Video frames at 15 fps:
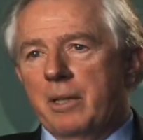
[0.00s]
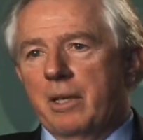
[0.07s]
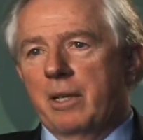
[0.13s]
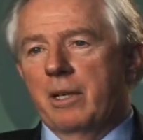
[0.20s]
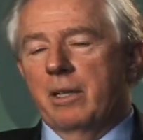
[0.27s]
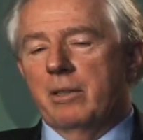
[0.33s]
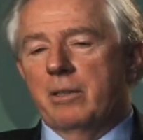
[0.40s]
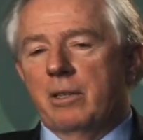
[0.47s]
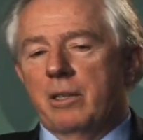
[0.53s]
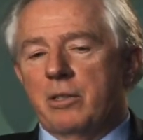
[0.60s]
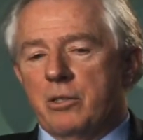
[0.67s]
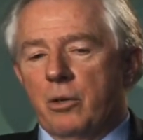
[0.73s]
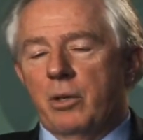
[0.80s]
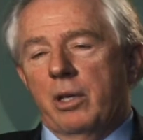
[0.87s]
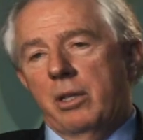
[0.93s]
And
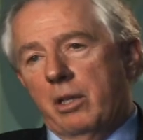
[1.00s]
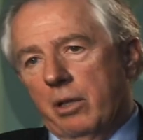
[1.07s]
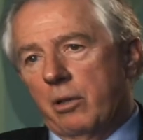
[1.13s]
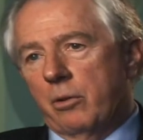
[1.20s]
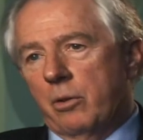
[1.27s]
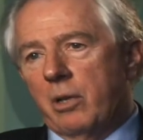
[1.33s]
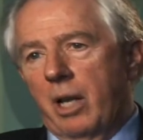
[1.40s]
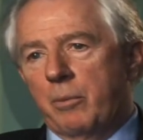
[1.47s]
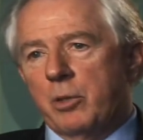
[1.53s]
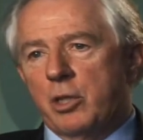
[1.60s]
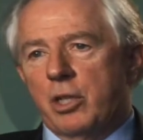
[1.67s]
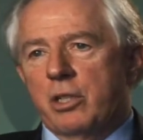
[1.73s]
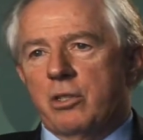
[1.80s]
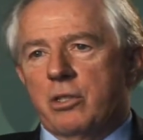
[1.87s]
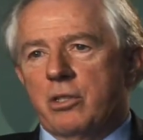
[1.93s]
so I think climate
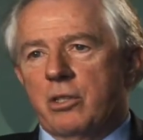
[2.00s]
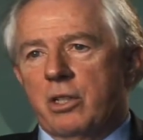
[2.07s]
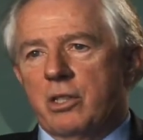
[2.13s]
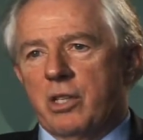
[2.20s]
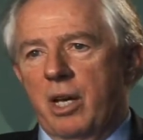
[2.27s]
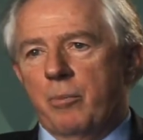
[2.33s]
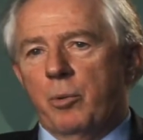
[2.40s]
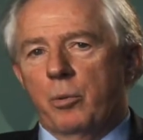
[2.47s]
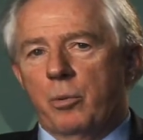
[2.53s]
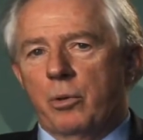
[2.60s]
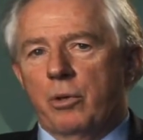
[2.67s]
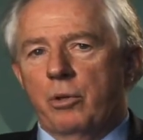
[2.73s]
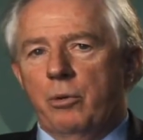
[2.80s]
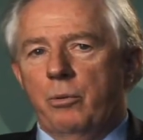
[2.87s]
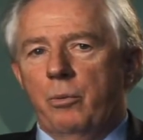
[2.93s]
change is an example
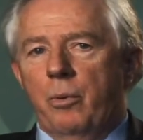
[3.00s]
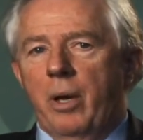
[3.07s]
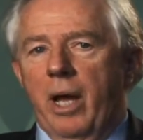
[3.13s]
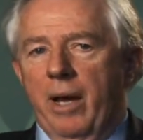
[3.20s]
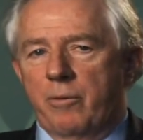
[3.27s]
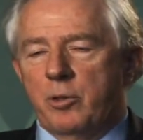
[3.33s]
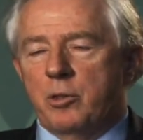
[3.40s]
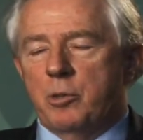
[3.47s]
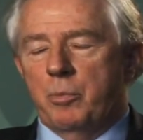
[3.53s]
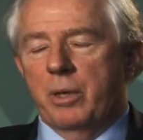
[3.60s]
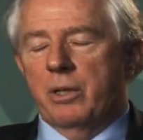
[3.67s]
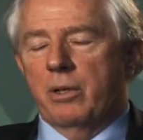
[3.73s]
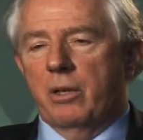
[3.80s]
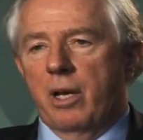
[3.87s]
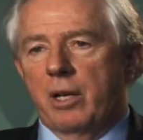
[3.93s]
where you have to
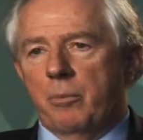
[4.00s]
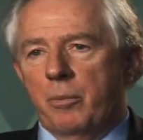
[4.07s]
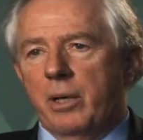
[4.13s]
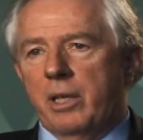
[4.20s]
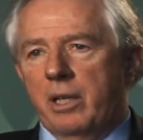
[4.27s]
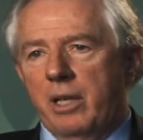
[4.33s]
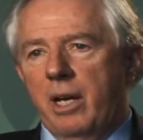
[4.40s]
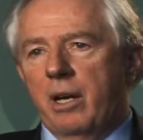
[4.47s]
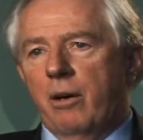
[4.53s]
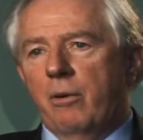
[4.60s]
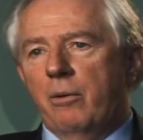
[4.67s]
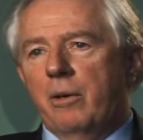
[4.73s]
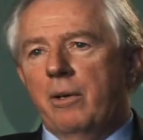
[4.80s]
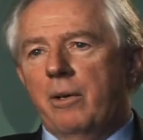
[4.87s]
spend a lot of money now